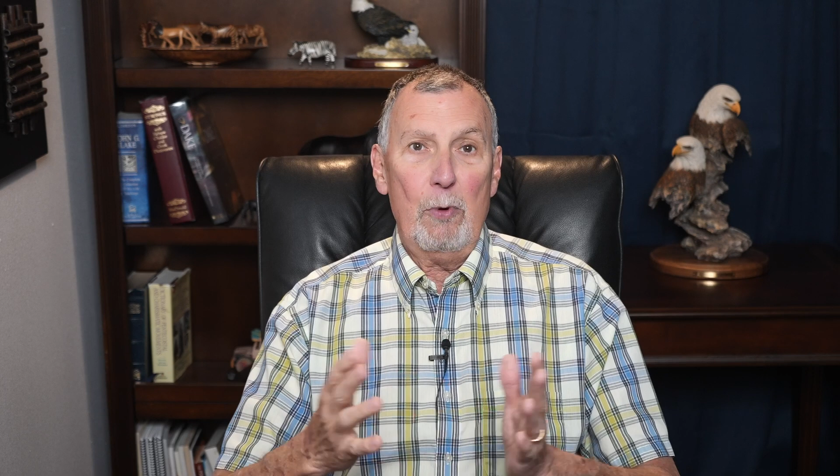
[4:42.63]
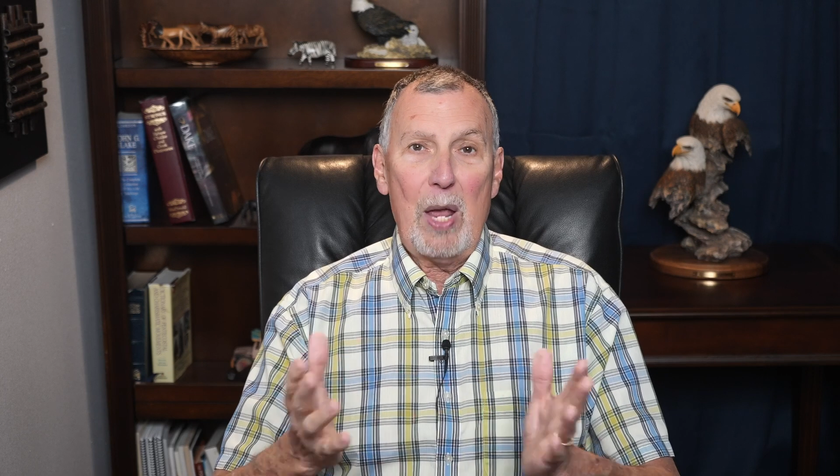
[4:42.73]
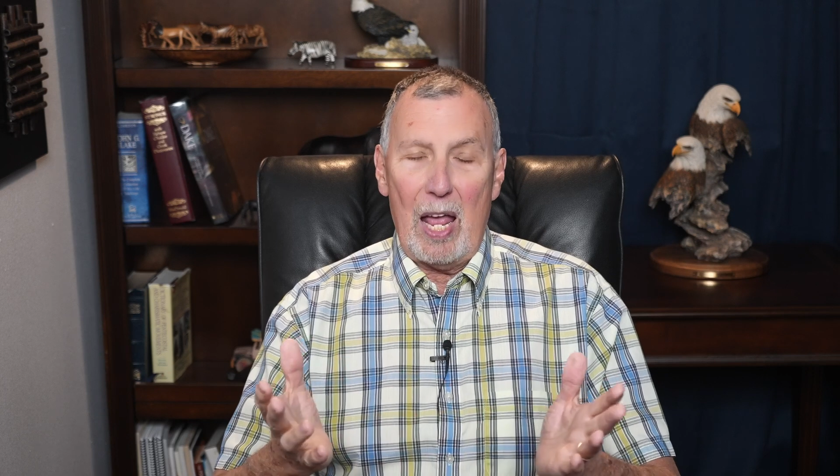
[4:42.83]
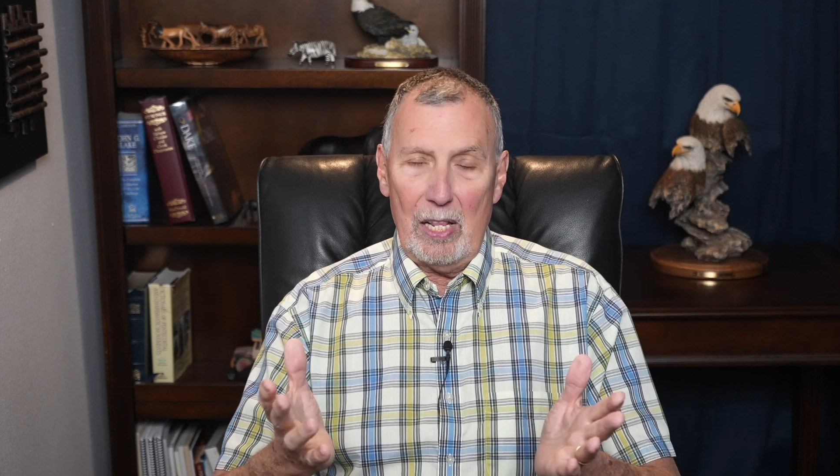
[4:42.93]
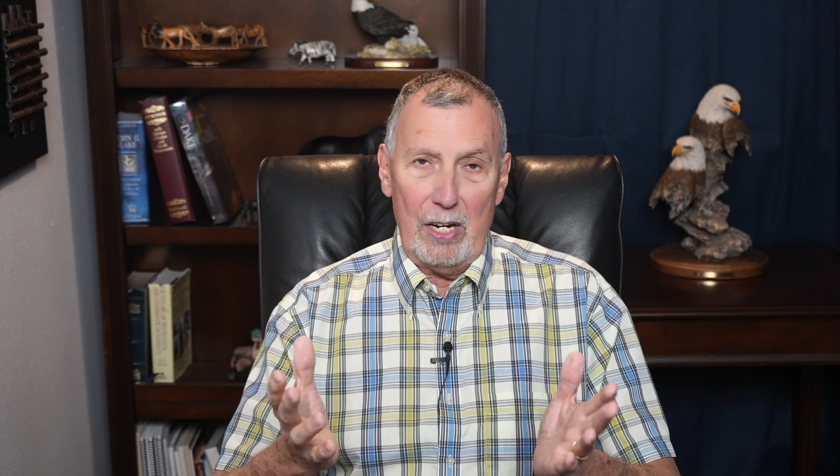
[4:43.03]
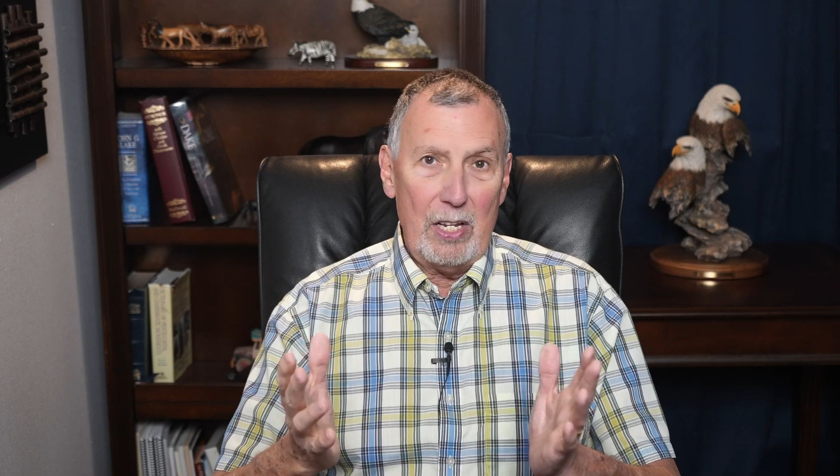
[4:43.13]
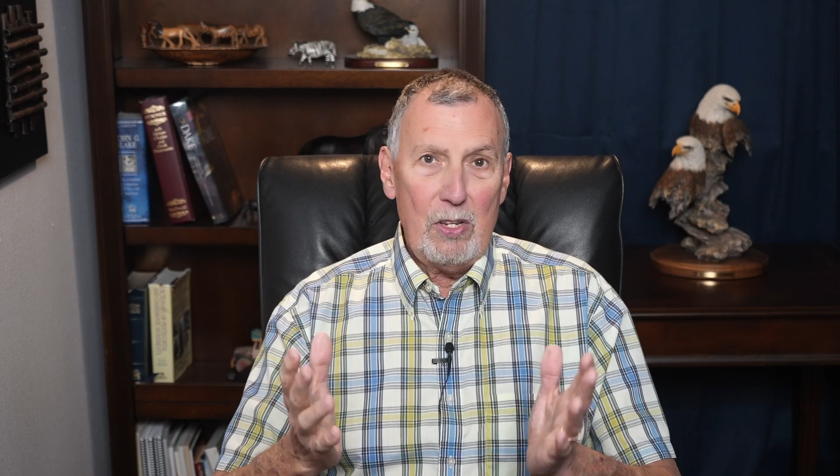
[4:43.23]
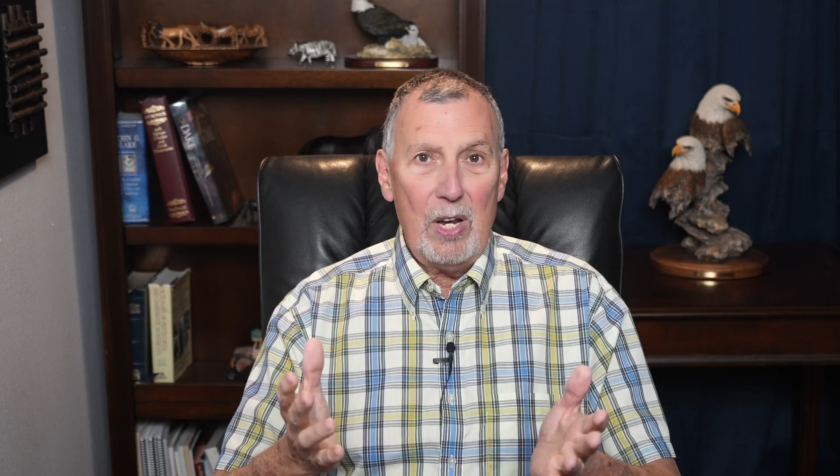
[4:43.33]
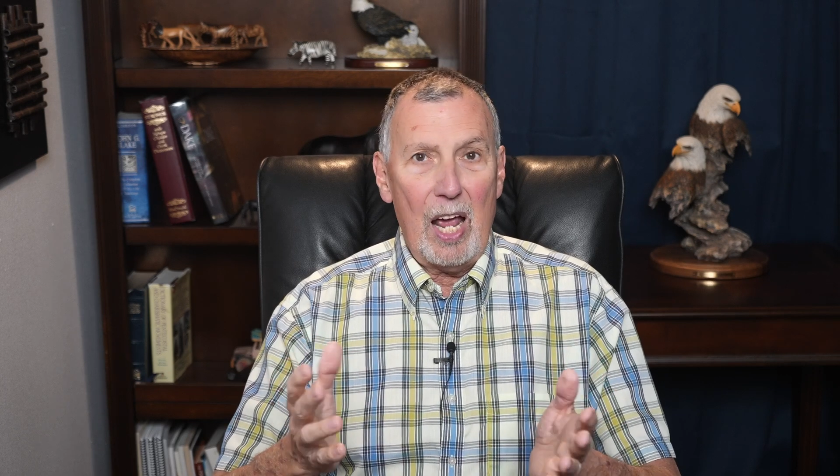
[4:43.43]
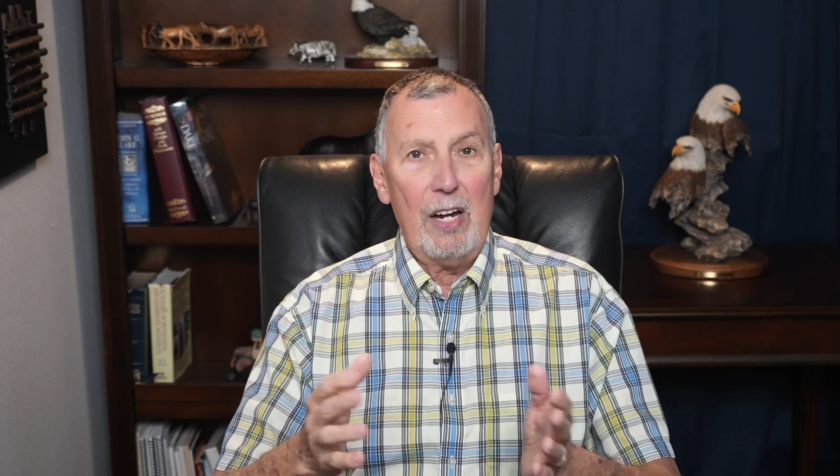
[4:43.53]
reality.
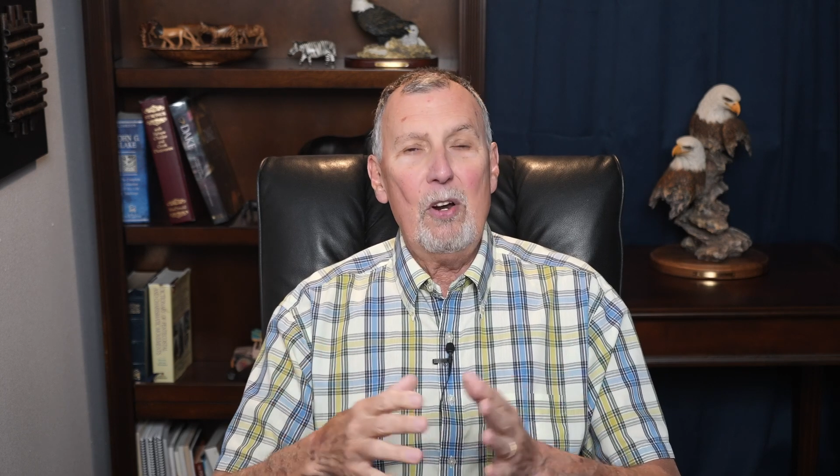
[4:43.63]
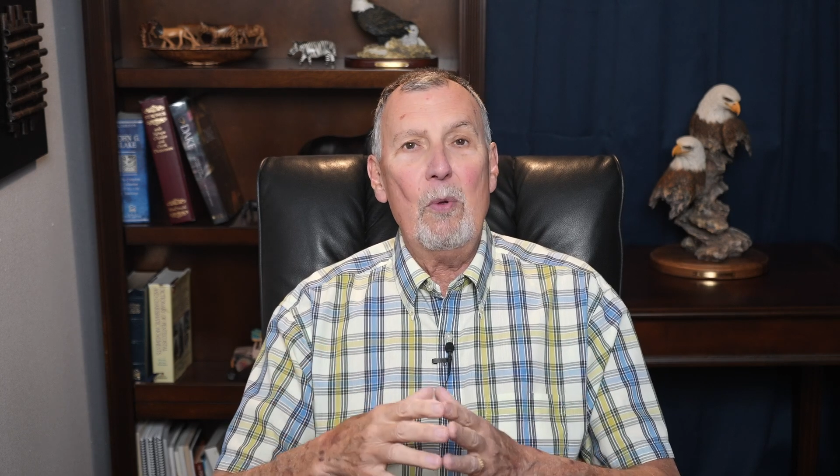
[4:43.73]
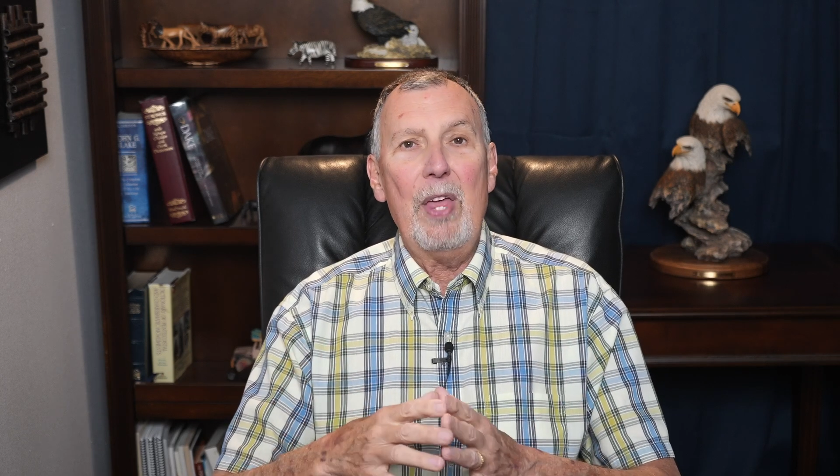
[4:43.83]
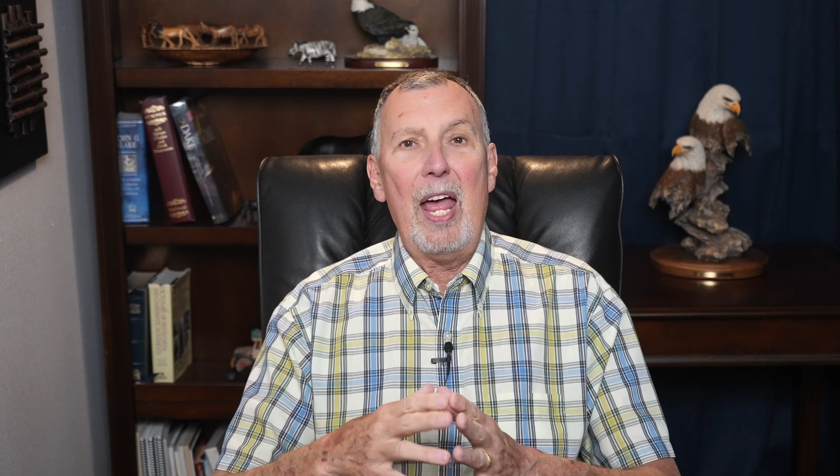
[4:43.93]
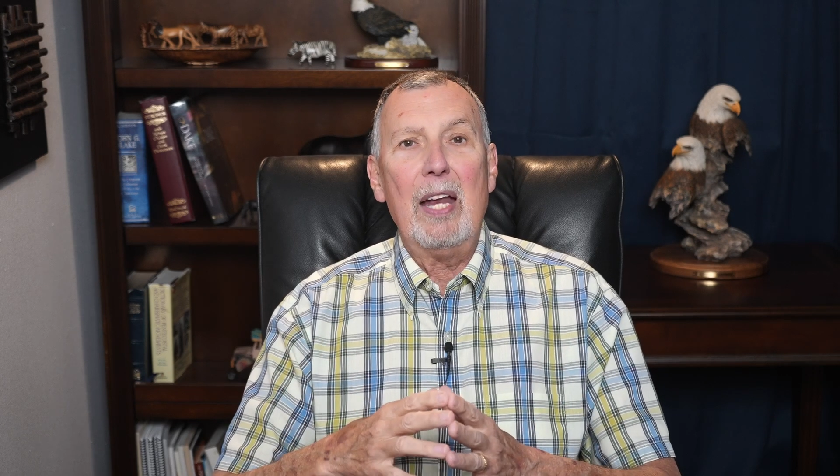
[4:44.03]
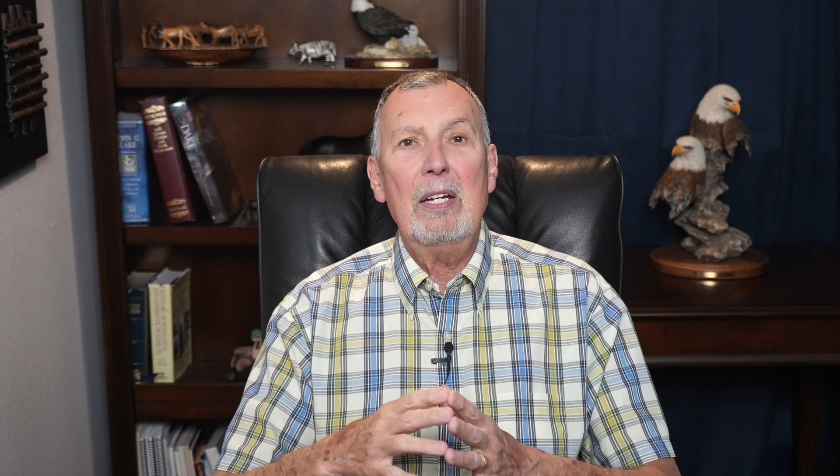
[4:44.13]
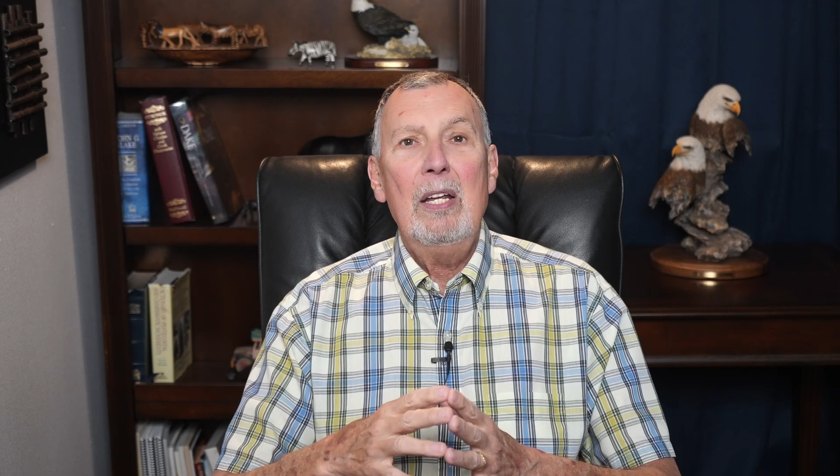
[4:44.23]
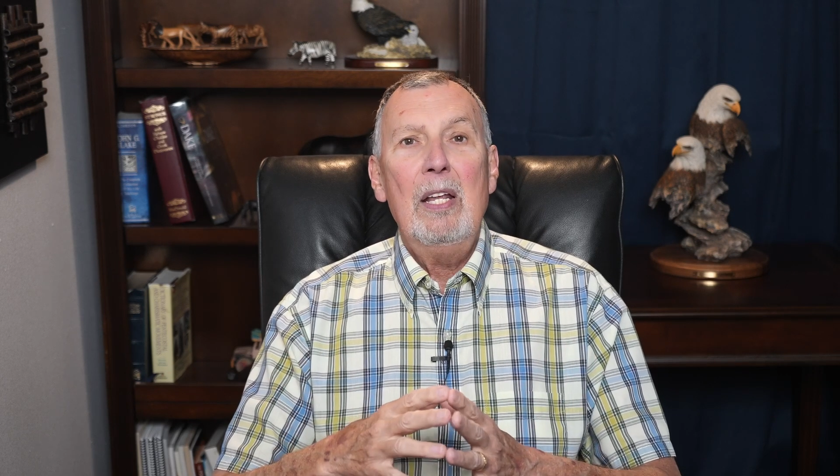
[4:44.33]
You've got to know that.